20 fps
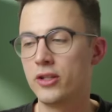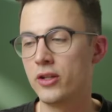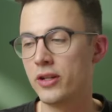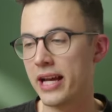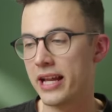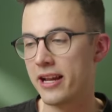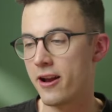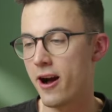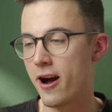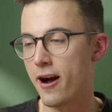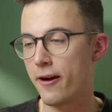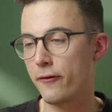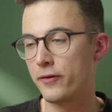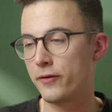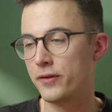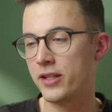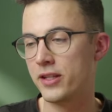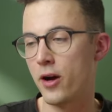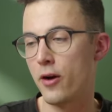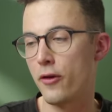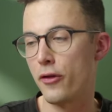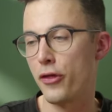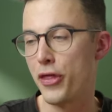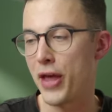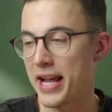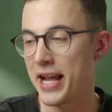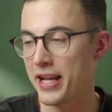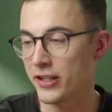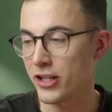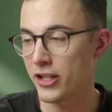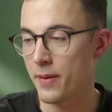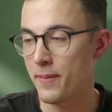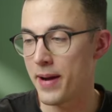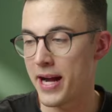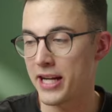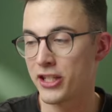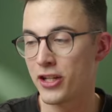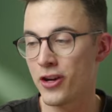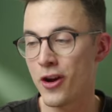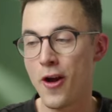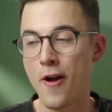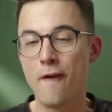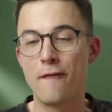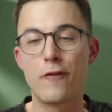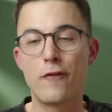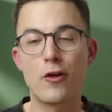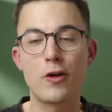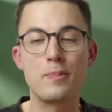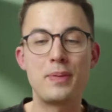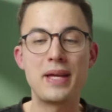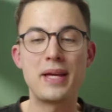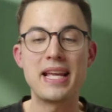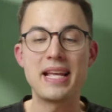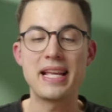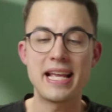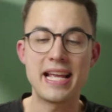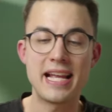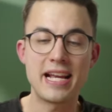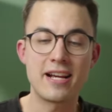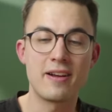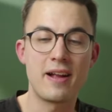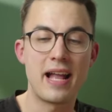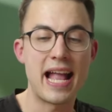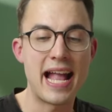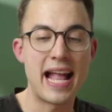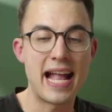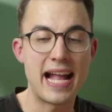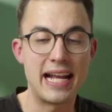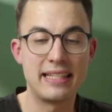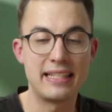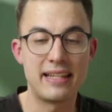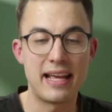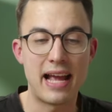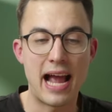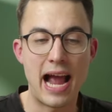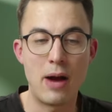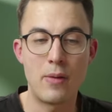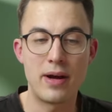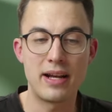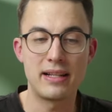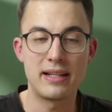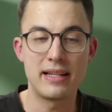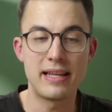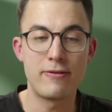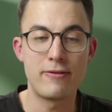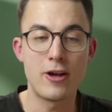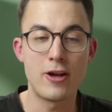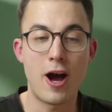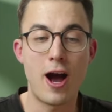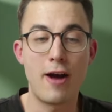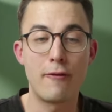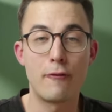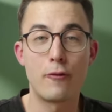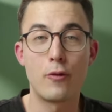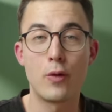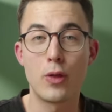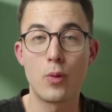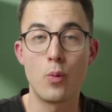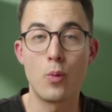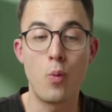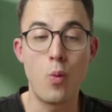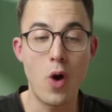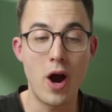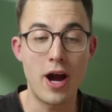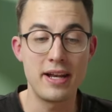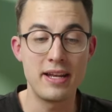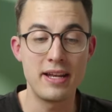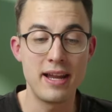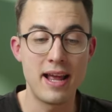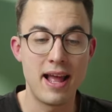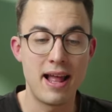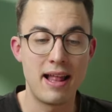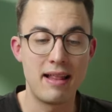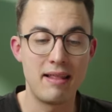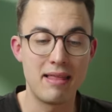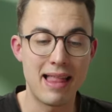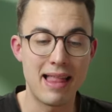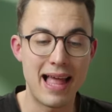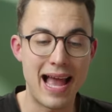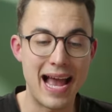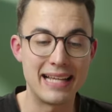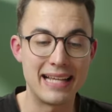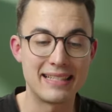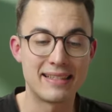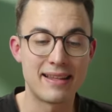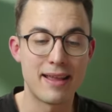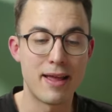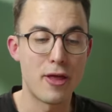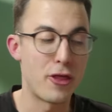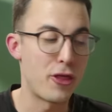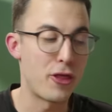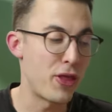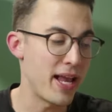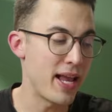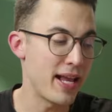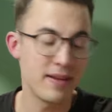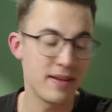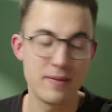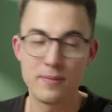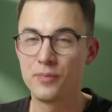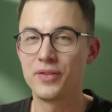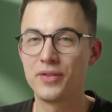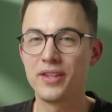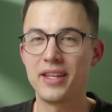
to get it off. So thank you so much for being here. And I want to leave you off with one last thing